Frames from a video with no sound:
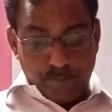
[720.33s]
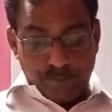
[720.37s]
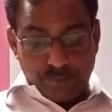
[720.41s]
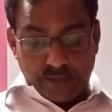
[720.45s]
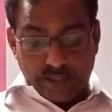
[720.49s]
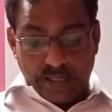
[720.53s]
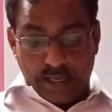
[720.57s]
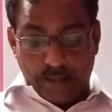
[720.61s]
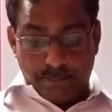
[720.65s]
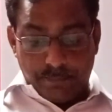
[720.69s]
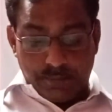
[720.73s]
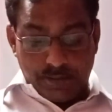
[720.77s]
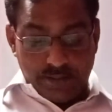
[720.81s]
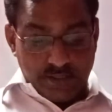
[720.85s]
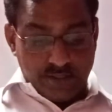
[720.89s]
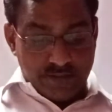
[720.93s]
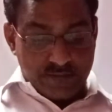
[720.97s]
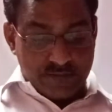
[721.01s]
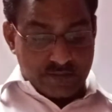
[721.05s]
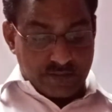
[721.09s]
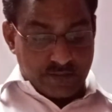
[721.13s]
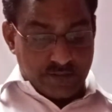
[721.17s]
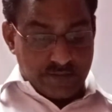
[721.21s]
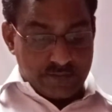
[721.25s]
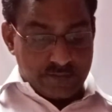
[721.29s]

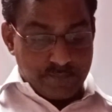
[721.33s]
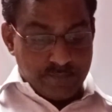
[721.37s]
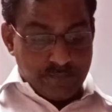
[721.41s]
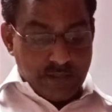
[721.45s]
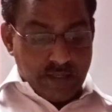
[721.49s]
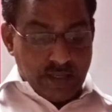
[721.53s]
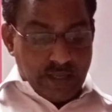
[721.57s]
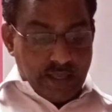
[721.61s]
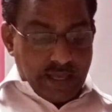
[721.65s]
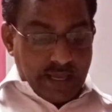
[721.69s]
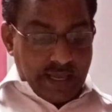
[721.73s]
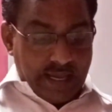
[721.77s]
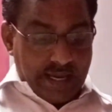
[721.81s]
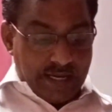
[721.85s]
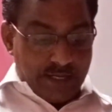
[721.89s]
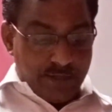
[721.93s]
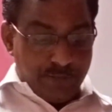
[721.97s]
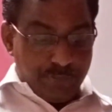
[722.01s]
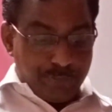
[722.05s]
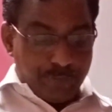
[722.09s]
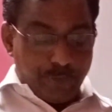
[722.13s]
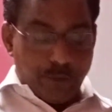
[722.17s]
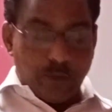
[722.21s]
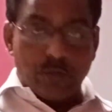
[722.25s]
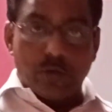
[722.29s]
appliances, and
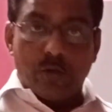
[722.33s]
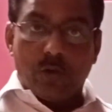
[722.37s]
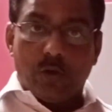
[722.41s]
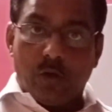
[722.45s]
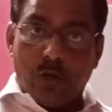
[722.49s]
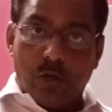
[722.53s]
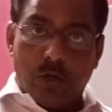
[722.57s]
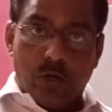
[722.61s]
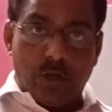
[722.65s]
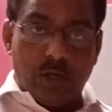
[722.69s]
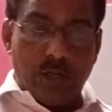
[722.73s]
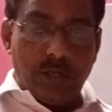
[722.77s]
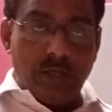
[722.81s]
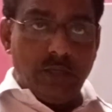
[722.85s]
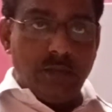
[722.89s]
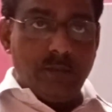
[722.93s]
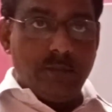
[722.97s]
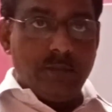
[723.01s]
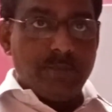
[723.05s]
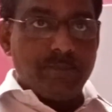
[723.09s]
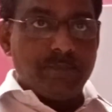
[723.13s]
for all